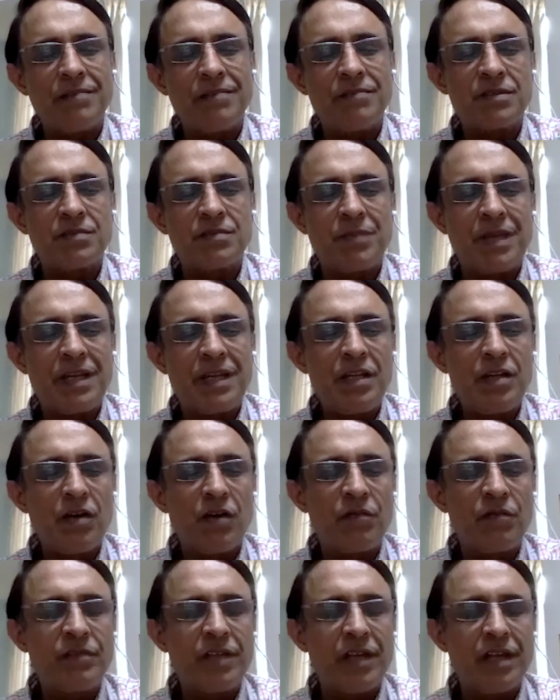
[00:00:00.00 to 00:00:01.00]
During this
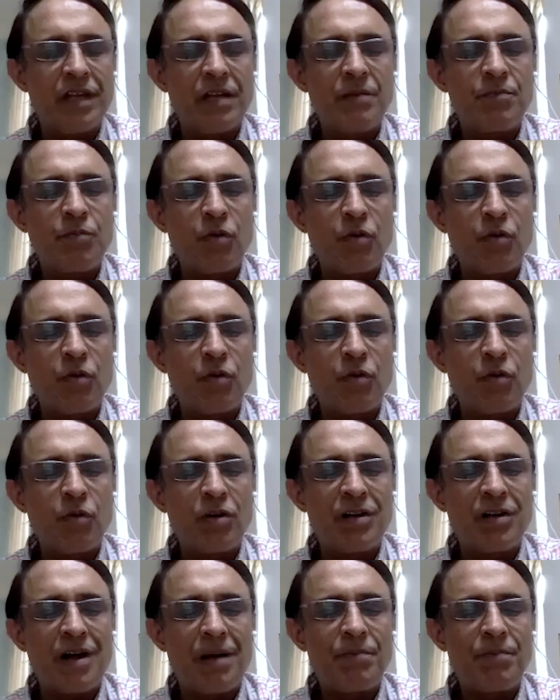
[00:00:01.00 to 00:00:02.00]
COVID time, many
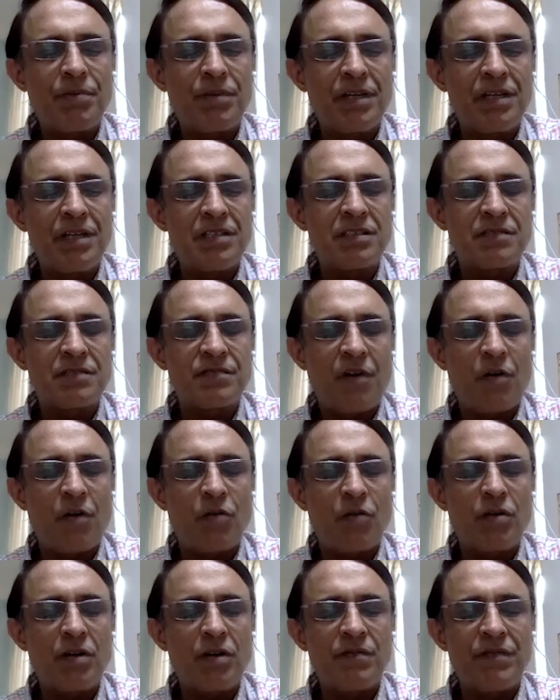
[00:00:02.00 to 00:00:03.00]
of the input
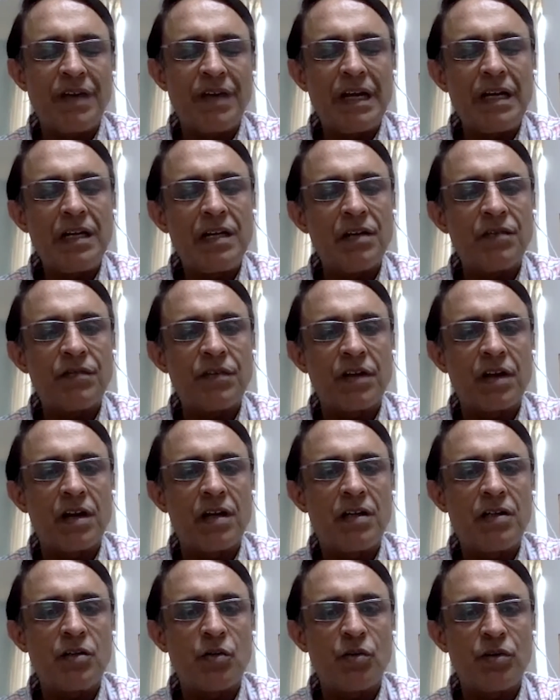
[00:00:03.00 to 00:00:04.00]
companies found it very
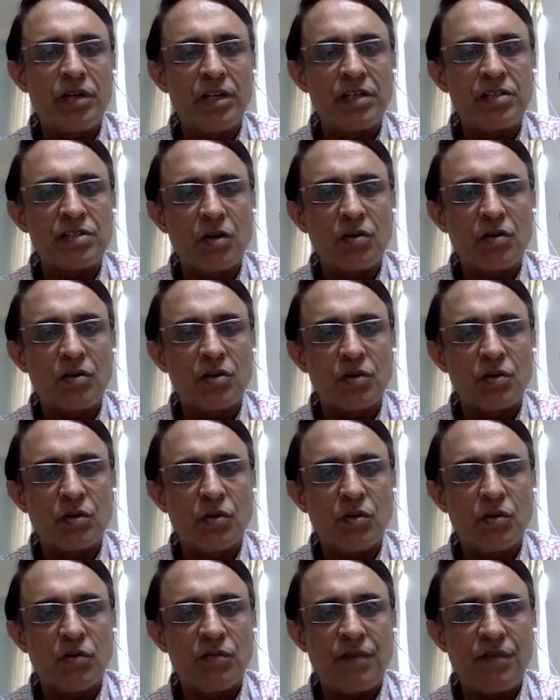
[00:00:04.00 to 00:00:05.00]
difficult to reach out
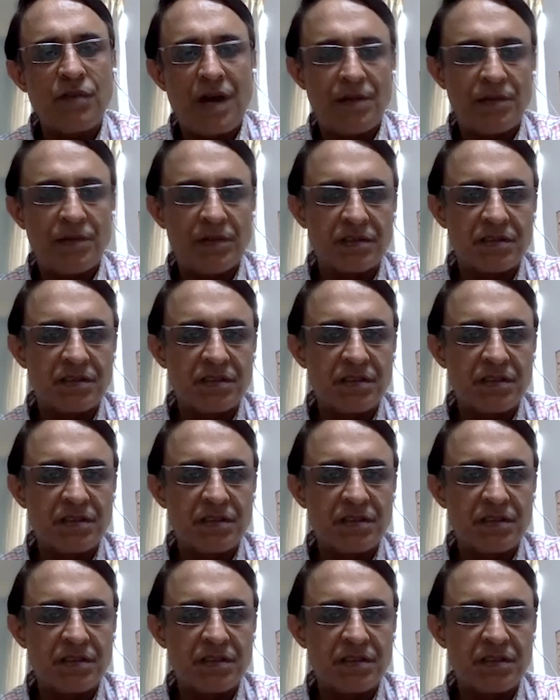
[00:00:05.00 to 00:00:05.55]
to farmers.